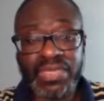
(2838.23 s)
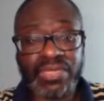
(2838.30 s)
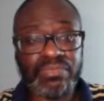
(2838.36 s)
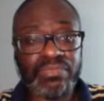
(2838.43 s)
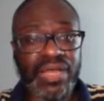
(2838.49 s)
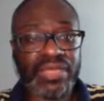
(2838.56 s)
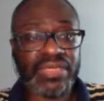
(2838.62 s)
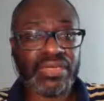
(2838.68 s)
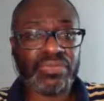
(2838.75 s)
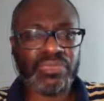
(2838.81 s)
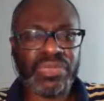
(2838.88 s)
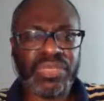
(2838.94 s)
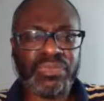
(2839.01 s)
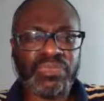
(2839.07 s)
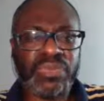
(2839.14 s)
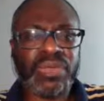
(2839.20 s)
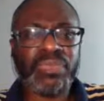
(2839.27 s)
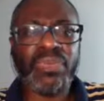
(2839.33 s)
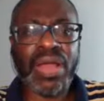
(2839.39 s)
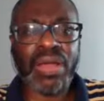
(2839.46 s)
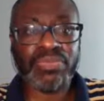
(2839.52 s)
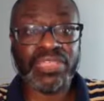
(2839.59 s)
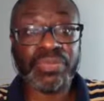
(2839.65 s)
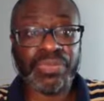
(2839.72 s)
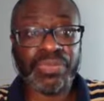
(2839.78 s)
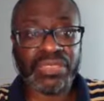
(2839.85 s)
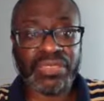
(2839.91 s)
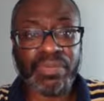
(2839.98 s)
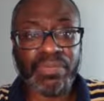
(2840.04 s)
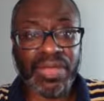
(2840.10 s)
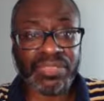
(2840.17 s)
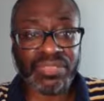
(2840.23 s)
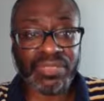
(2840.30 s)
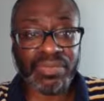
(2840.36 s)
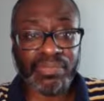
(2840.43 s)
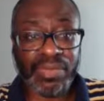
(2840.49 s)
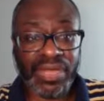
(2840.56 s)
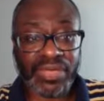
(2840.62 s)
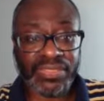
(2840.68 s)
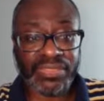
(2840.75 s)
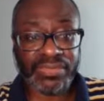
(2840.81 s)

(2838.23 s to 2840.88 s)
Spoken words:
He might get. He'll probably get picked up by somebody.